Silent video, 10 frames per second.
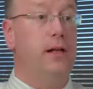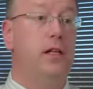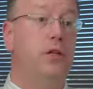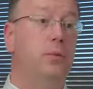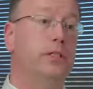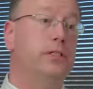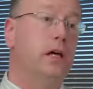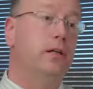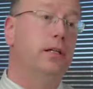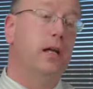and need to
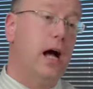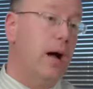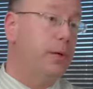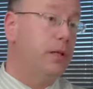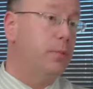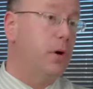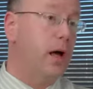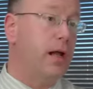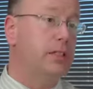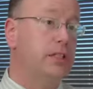excel in copying the
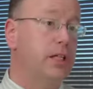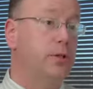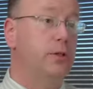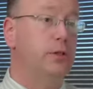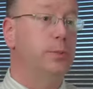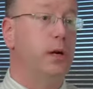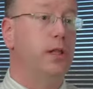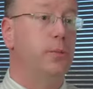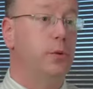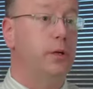products introduced by
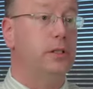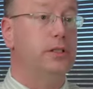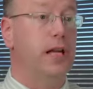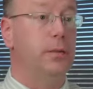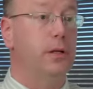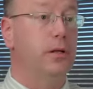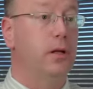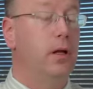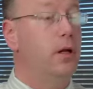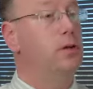the premier segment,
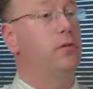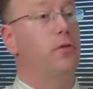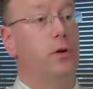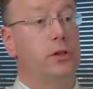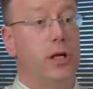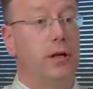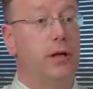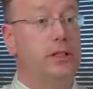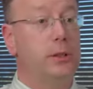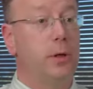to focus on
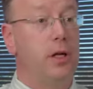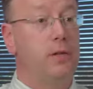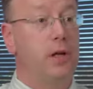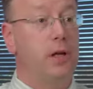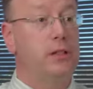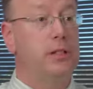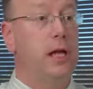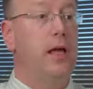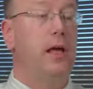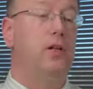customer convenience
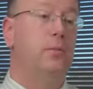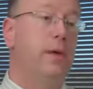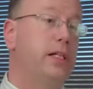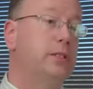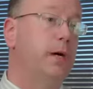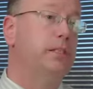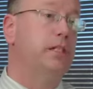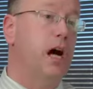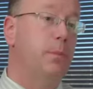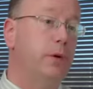and to maximize
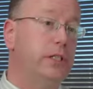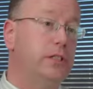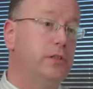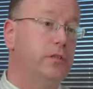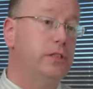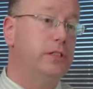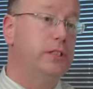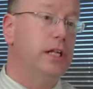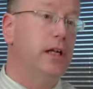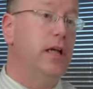operational
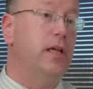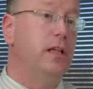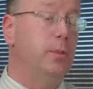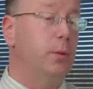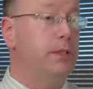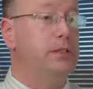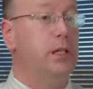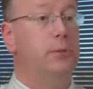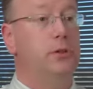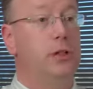efficiency that permits
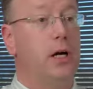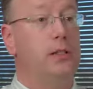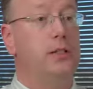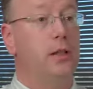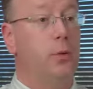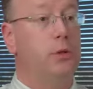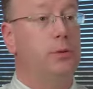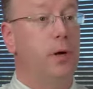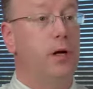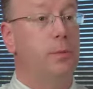them to charge the lowest
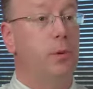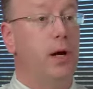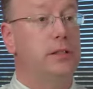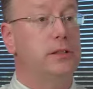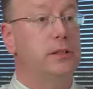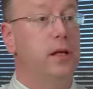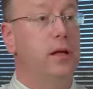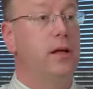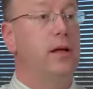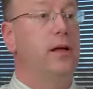market price.
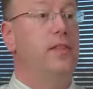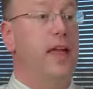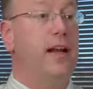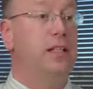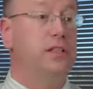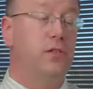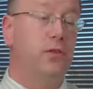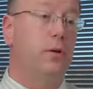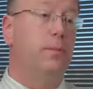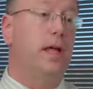That is the
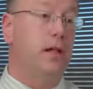firm that